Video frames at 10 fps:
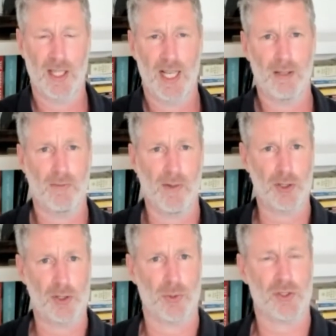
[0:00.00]
and a
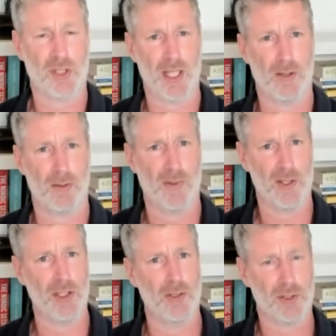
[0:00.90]
virtuous cycle for the
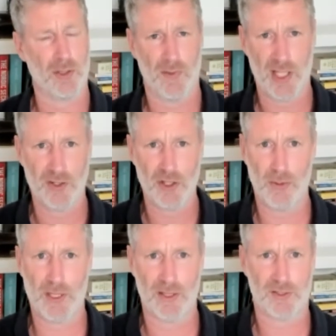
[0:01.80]
new. So for the new
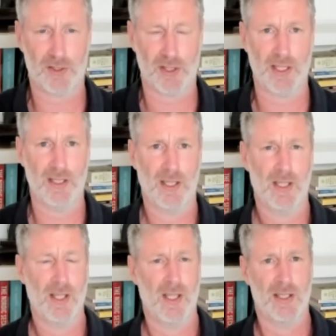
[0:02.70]
industry,
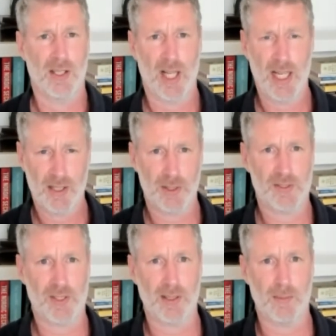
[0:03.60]

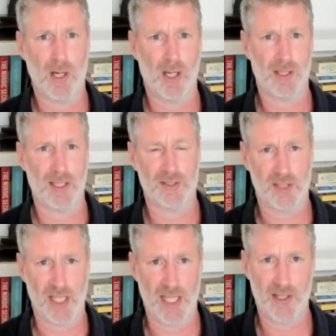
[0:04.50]
increasing demand leads
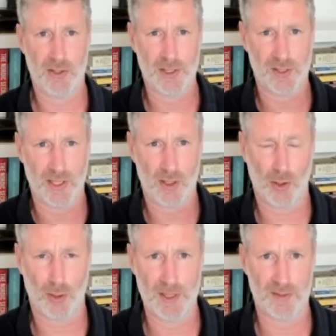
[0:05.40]
to increasing
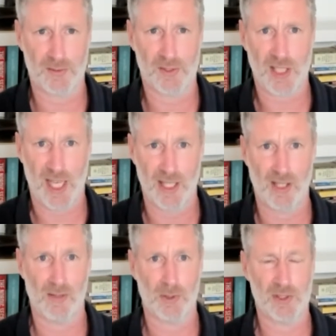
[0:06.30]
economies of
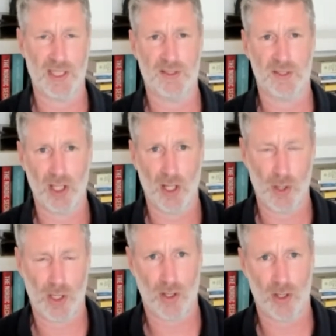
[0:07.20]
scale, which leads to
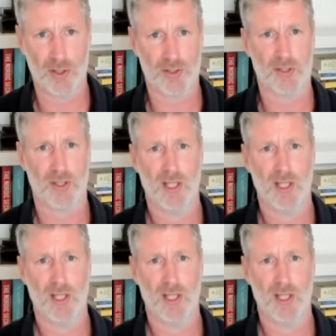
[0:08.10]
lower cost,